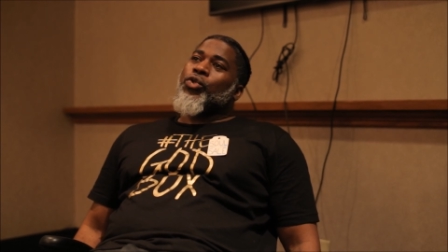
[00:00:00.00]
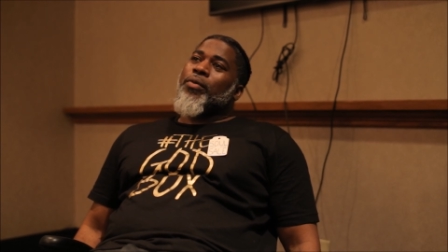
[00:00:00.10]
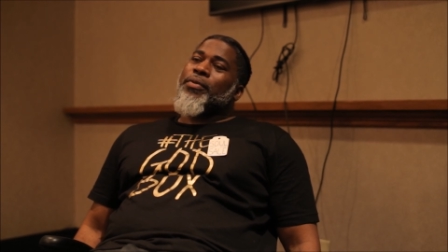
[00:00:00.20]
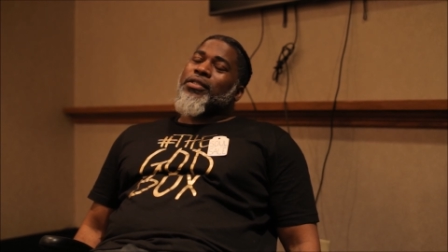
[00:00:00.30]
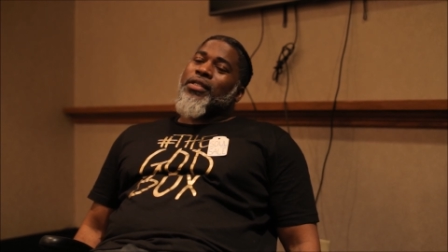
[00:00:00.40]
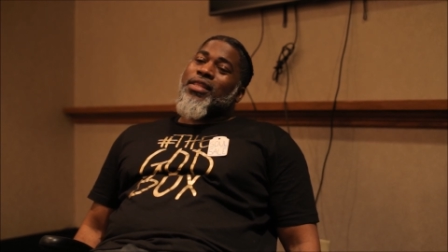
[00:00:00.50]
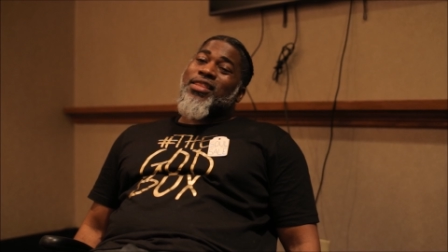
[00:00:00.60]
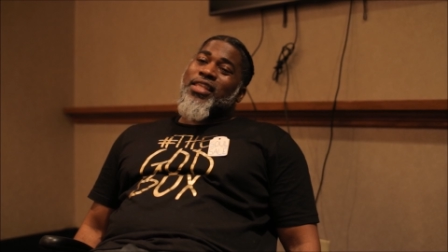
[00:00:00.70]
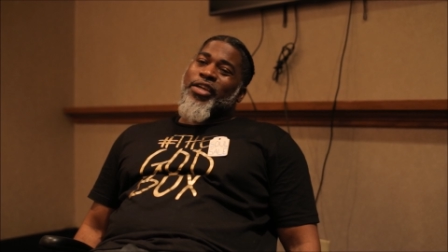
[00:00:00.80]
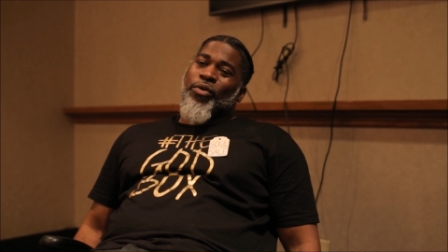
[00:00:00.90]
Trump is a
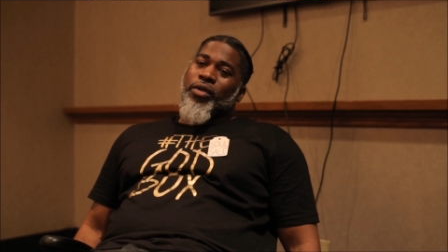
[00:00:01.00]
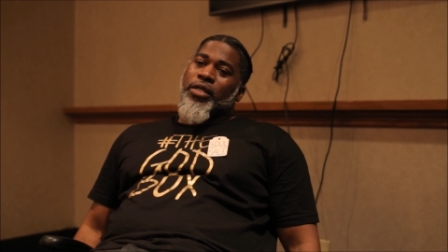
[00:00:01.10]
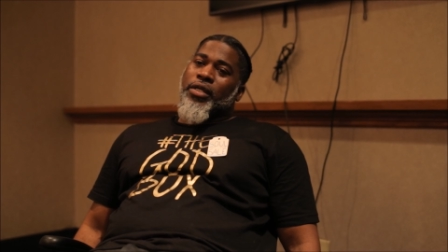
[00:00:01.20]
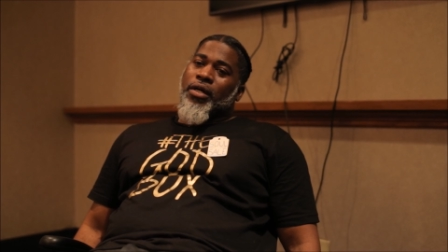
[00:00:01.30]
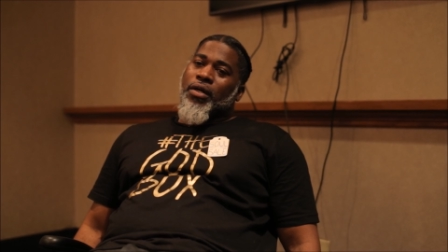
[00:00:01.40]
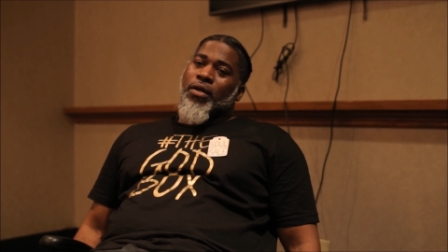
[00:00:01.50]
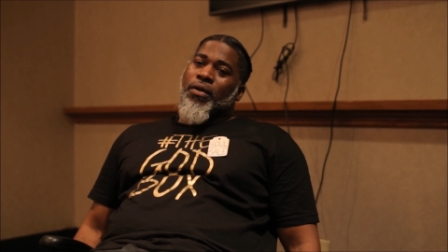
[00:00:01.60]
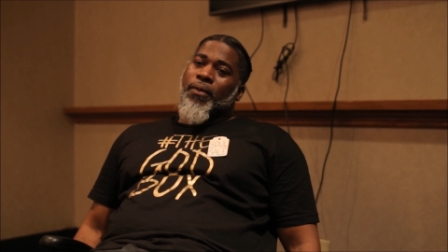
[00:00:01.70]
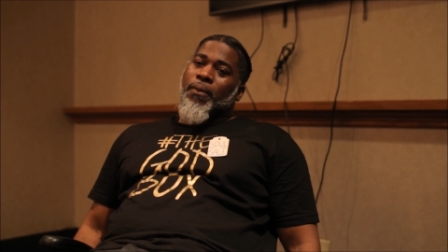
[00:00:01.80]
theory, dog.